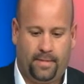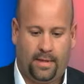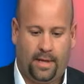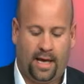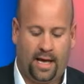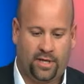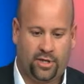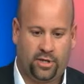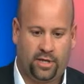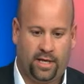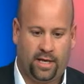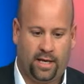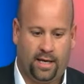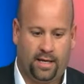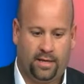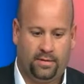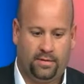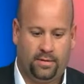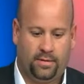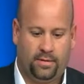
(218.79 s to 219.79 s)
Ashley
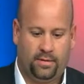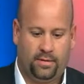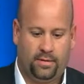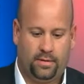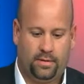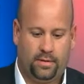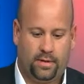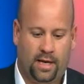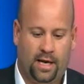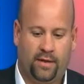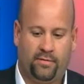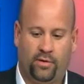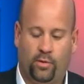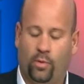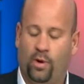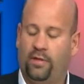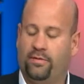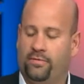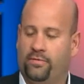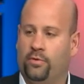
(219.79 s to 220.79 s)
and Ari
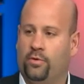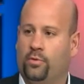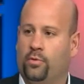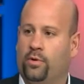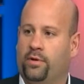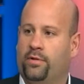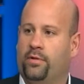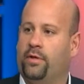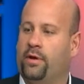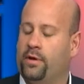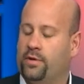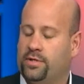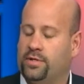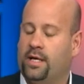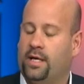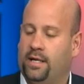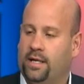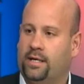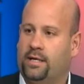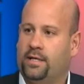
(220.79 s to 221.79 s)
went through with their
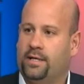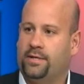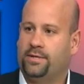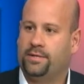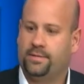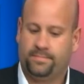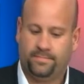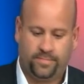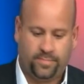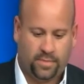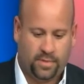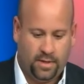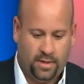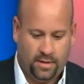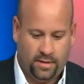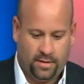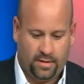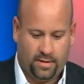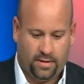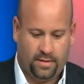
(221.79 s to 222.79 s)
son Nicholas
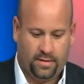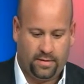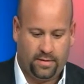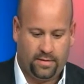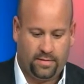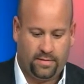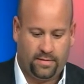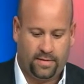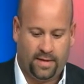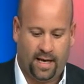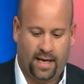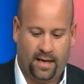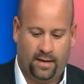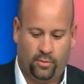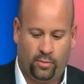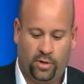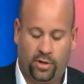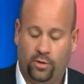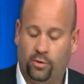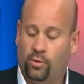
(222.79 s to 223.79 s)

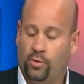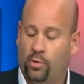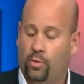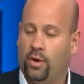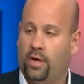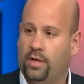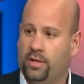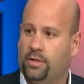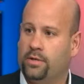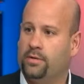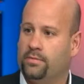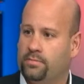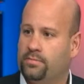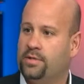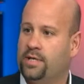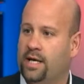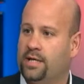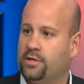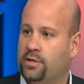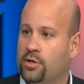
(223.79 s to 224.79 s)
that we knew we wanted to
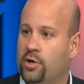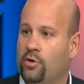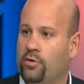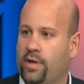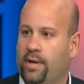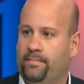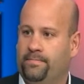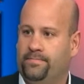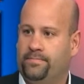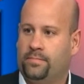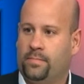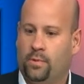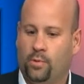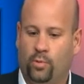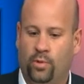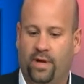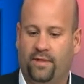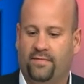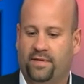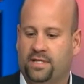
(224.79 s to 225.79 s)
get to know them.
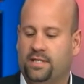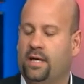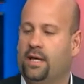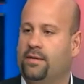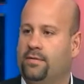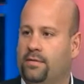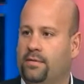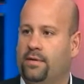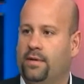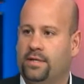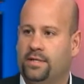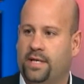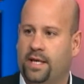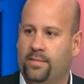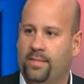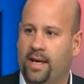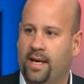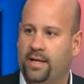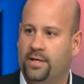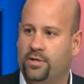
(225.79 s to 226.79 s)
We have a son the
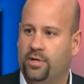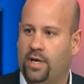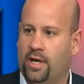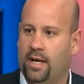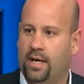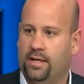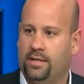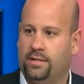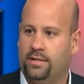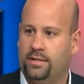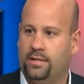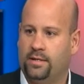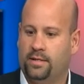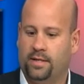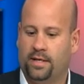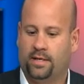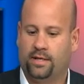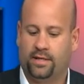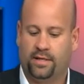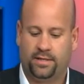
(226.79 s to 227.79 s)
same age as
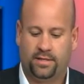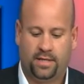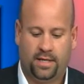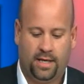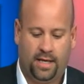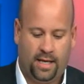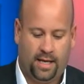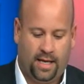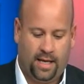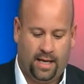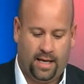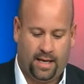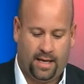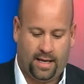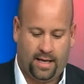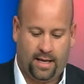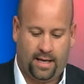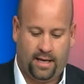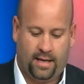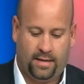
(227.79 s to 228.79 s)
Nicholas,
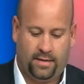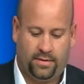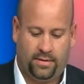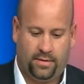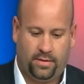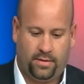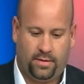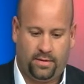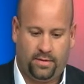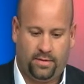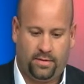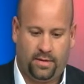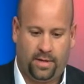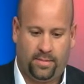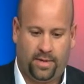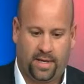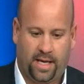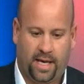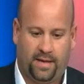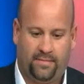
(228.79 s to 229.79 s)
and they
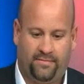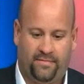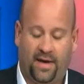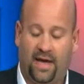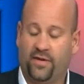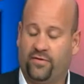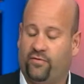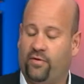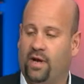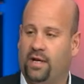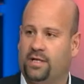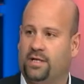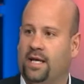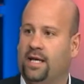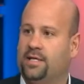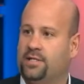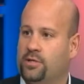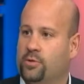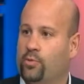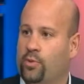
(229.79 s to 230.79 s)
became fast friends,
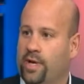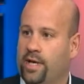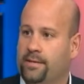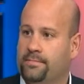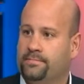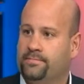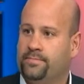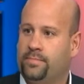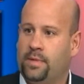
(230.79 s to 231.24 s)
as did we.